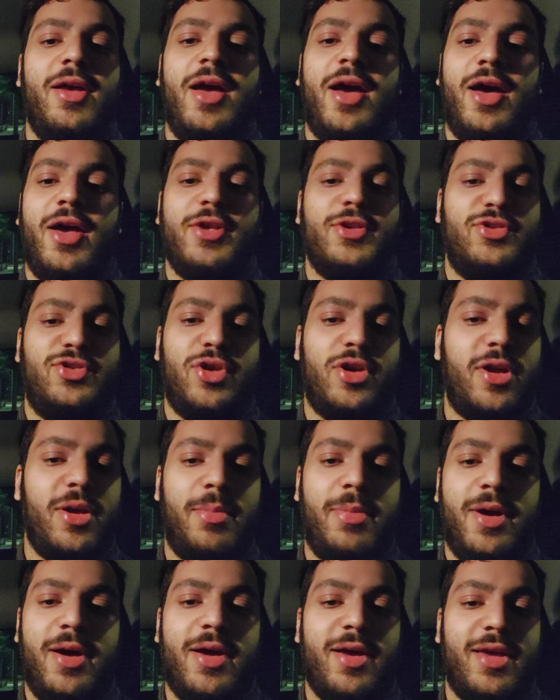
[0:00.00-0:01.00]

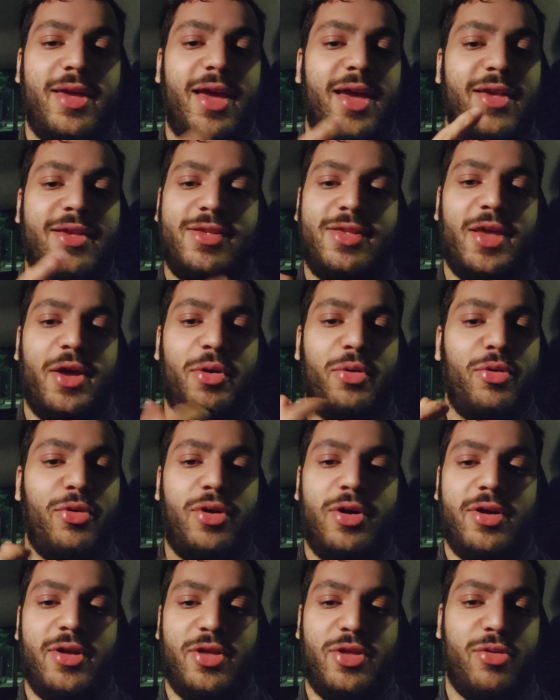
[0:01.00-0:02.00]
Zuckerberg, Gates, they're all
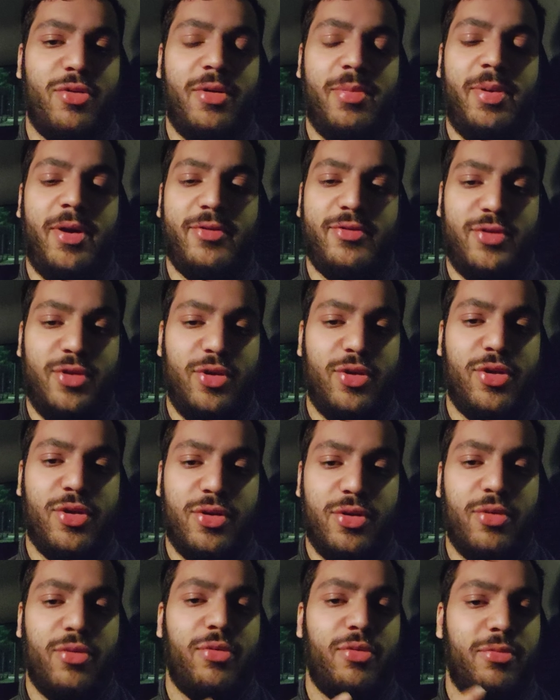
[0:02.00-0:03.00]
college dropouts, you
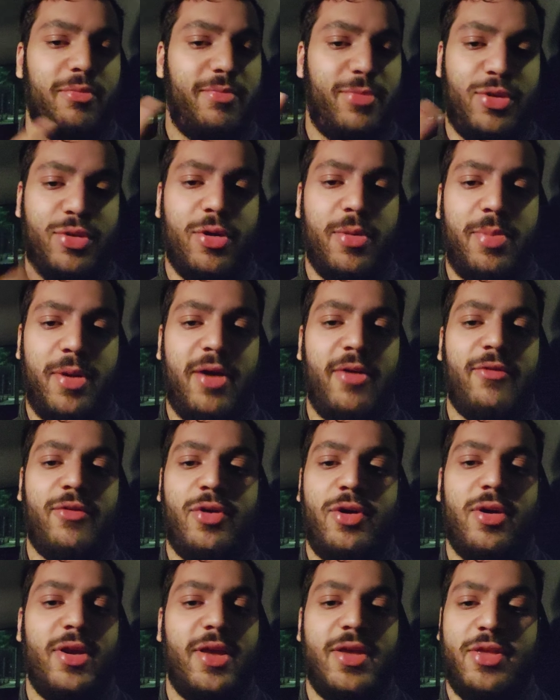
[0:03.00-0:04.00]
should all drop out of
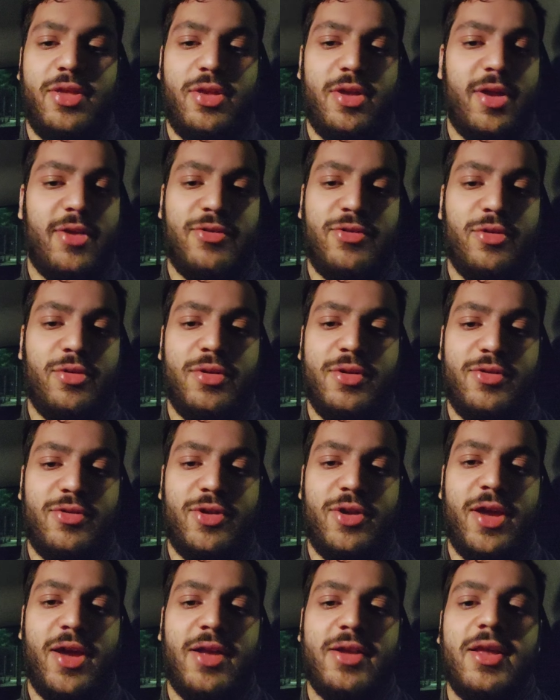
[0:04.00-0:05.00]
college as soon as
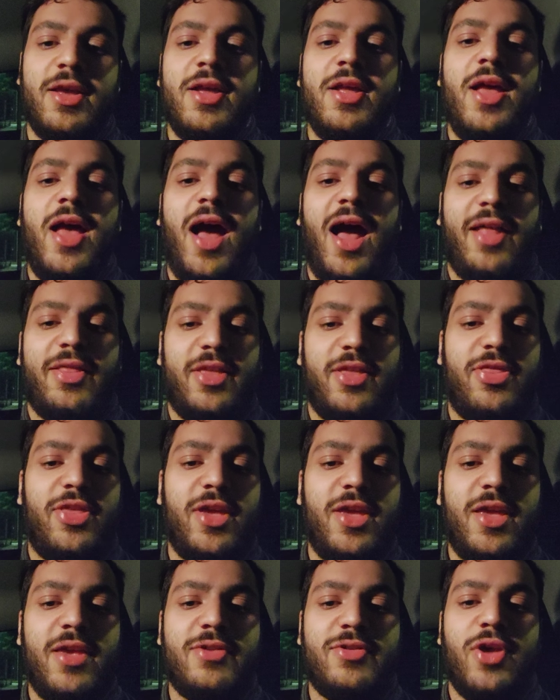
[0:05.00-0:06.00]
you can. And the
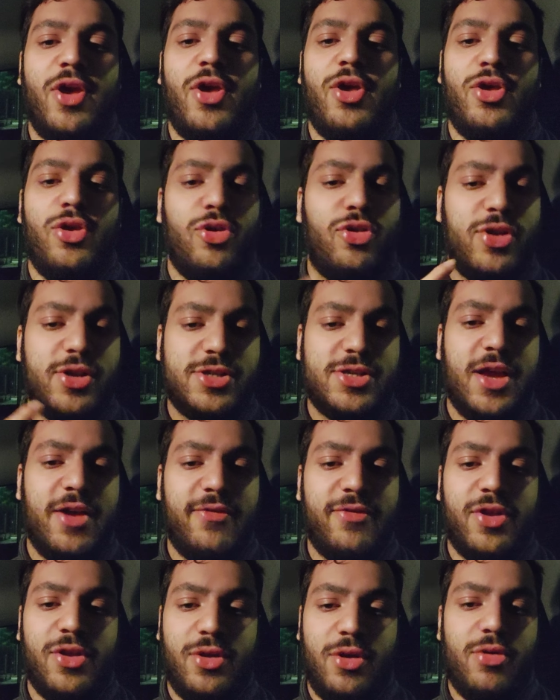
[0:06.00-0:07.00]
thing is, you just
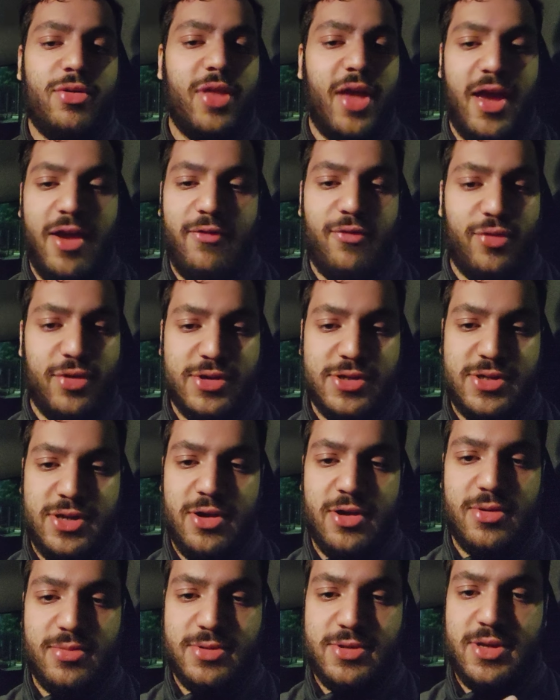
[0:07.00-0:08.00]
have to know that everyone's
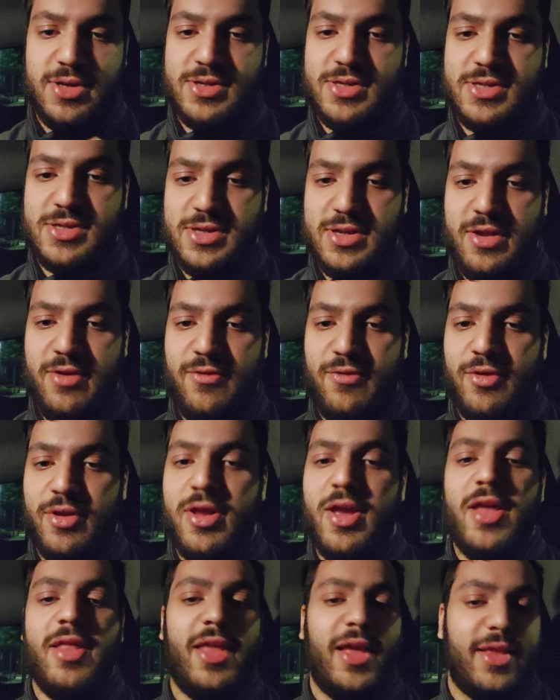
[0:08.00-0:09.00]
circumstances are
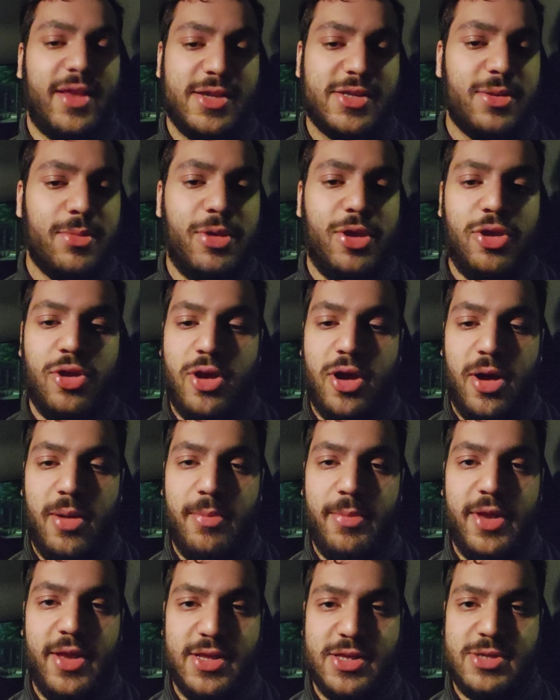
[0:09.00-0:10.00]
different. That doesn't mean you
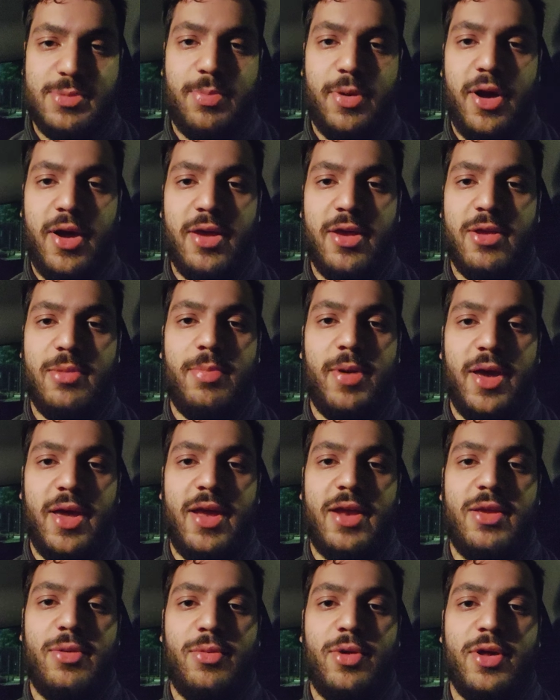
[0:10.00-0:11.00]
can't be inspired by
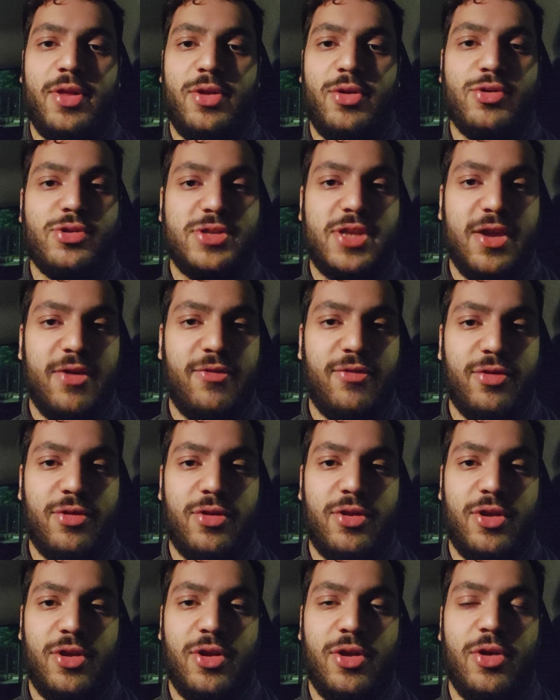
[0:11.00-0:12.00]
anyone who's
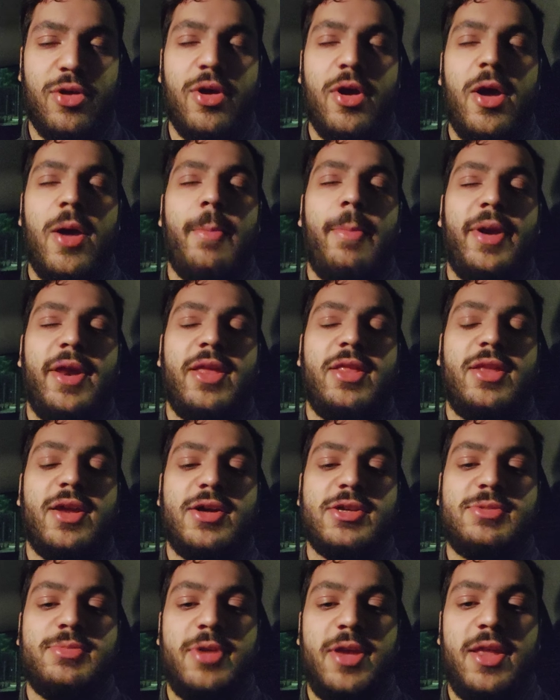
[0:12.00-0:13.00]
different to you, but it
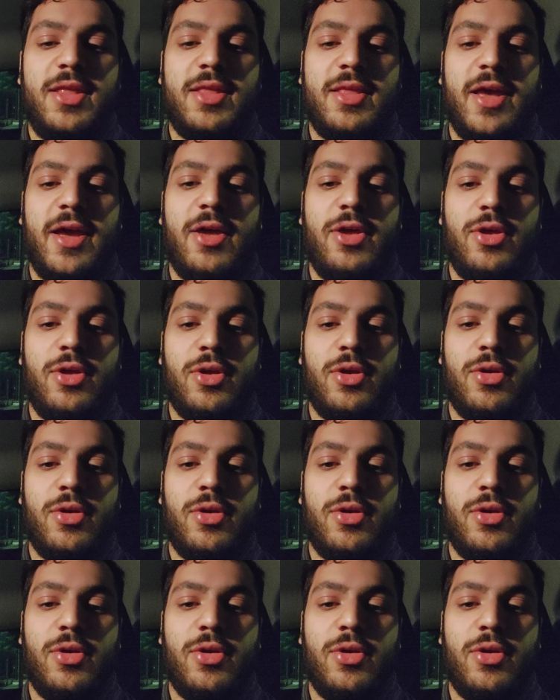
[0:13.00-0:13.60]
does mean that,